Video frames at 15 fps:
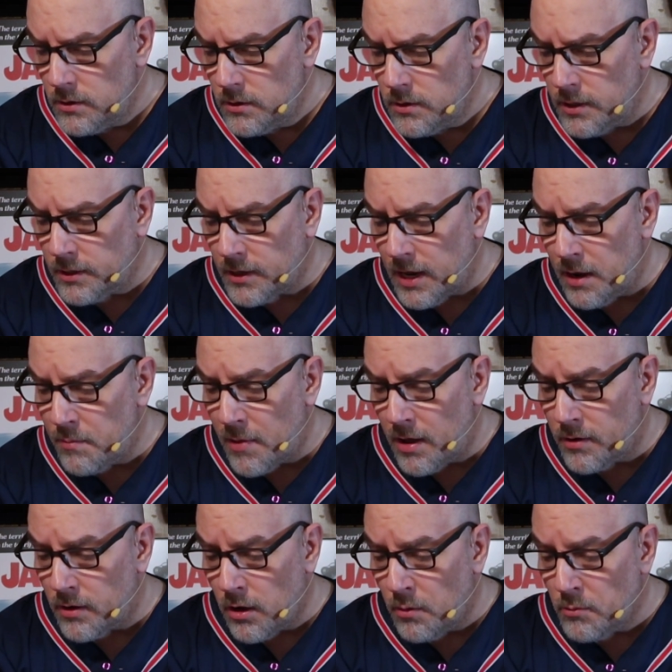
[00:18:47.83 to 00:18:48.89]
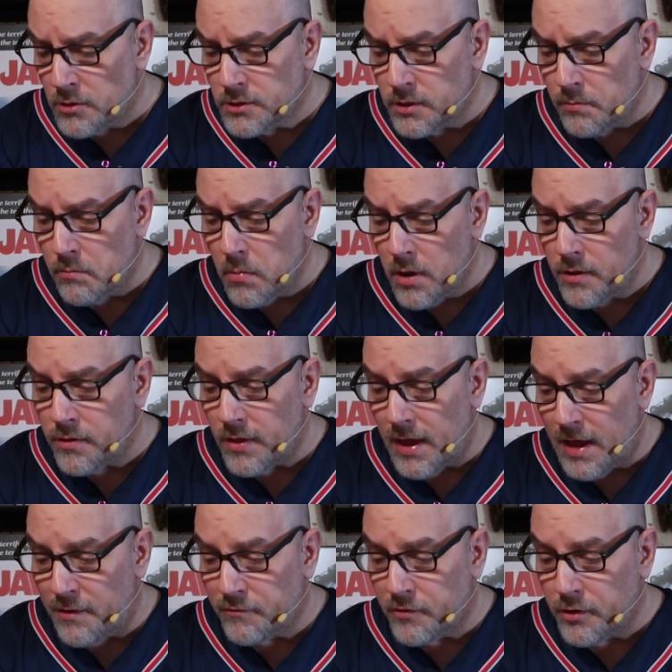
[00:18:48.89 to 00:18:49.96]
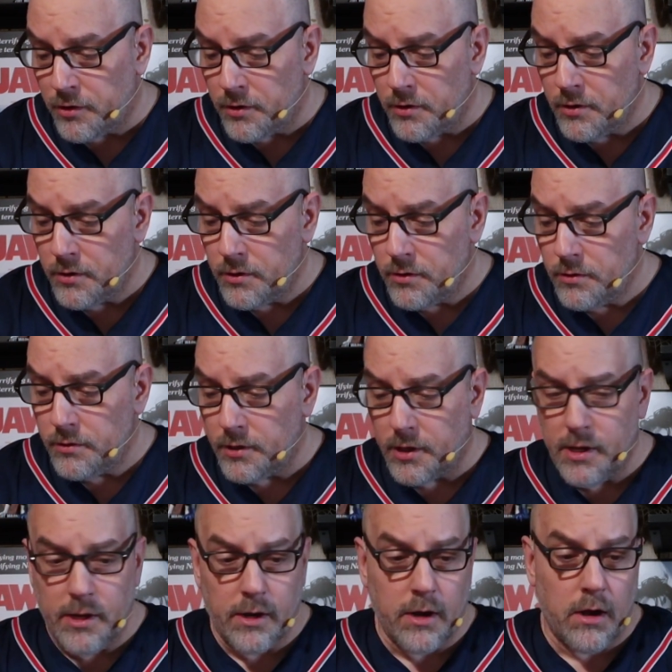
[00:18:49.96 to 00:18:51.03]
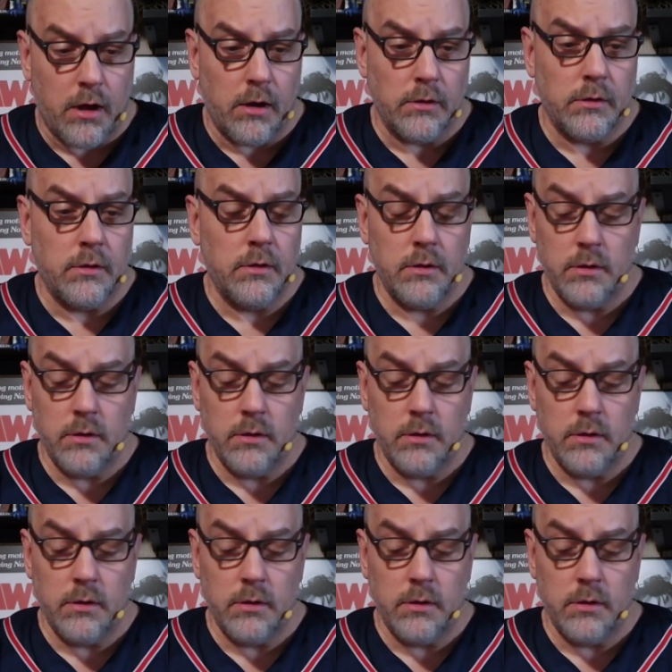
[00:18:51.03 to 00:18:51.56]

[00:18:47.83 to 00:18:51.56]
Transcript: It came out almost a month after the King Kong